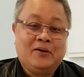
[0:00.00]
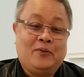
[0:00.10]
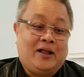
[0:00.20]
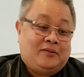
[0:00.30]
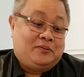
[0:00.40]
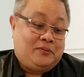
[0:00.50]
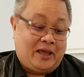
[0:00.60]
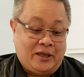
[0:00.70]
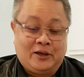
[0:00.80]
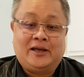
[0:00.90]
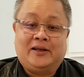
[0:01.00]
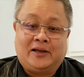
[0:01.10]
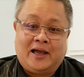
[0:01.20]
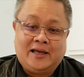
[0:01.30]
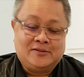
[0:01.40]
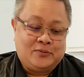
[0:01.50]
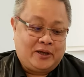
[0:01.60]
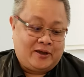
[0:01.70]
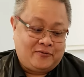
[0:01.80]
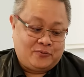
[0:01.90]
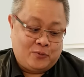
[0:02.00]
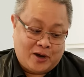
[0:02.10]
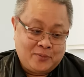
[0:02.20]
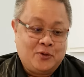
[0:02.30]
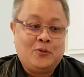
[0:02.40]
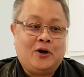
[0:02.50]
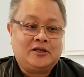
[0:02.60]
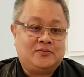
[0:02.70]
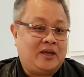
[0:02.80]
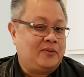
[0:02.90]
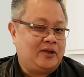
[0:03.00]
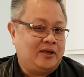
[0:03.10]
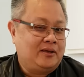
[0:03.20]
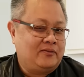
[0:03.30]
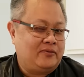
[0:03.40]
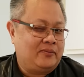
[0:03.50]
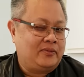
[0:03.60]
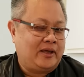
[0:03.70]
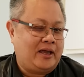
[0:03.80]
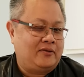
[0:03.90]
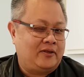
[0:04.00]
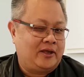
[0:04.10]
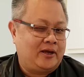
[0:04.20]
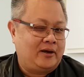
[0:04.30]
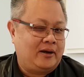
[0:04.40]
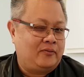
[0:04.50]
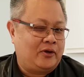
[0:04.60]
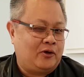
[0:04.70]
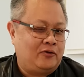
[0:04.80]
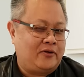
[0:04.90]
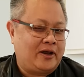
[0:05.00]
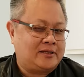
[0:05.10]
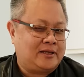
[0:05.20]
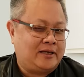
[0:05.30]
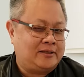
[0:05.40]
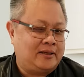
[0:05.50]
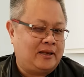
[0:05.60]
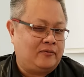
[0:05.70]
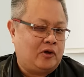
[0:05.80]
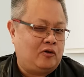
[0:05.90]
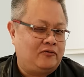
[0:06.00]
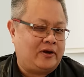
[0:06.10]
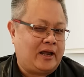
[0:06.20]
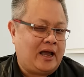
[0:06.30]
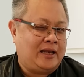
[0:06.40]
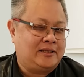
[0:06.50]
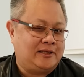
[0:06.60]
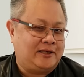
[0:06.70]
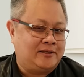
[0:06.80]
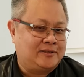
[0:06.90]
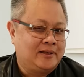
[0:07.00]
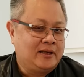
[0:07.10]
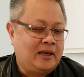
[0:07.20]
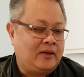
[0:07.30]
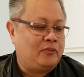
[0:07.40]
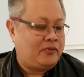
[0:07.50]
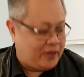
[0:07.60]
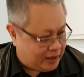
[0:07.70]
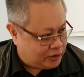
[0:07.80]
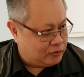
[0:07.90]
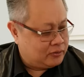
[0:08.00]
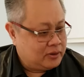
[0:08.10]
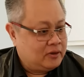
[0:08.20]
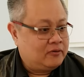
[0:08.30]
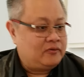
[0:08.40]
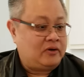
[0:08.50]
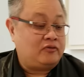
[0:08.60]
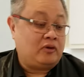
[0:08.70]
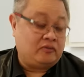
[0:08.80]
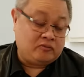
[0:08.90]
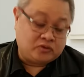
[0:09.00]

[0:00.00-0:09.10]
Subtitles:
Well, there you heard it, guys. We have one more watch, maybe, from the end of the year, and we're all very excited, and we're all very highly teased. And we thank you for